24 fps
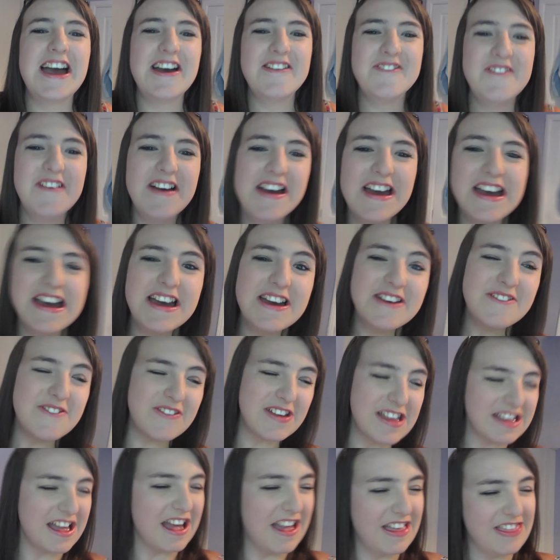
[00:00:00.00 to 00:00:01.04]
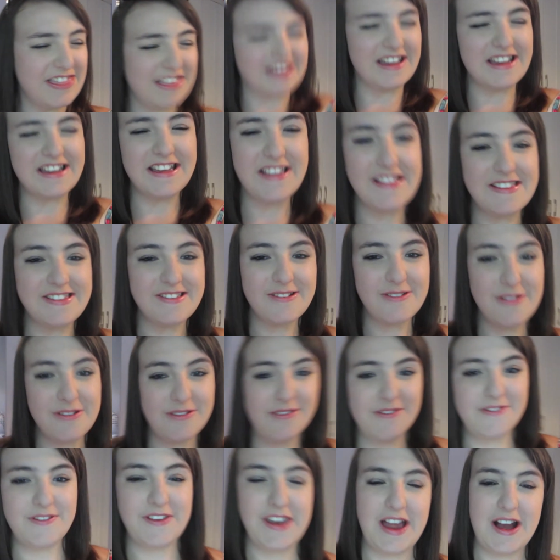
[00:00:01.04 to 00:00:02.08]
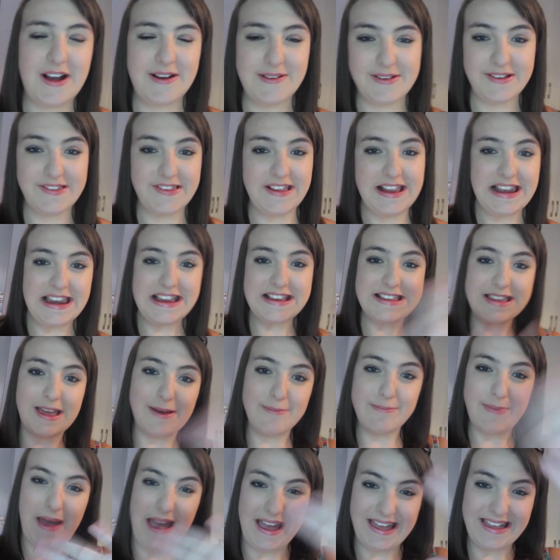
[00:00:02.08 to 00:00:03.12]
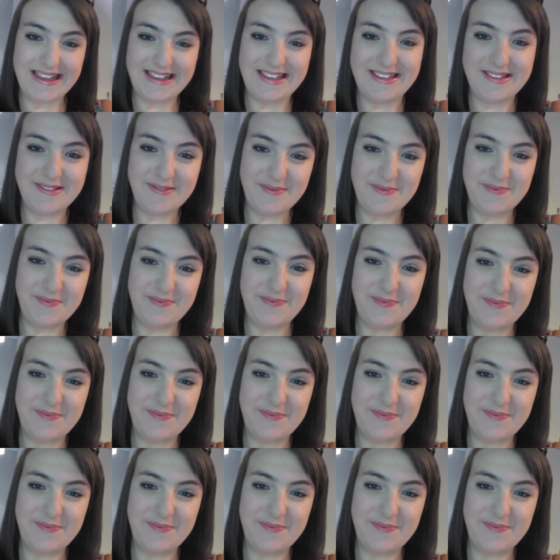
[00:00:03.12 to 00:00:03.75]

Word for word: um, but yeah that is all for now I'll see you later bye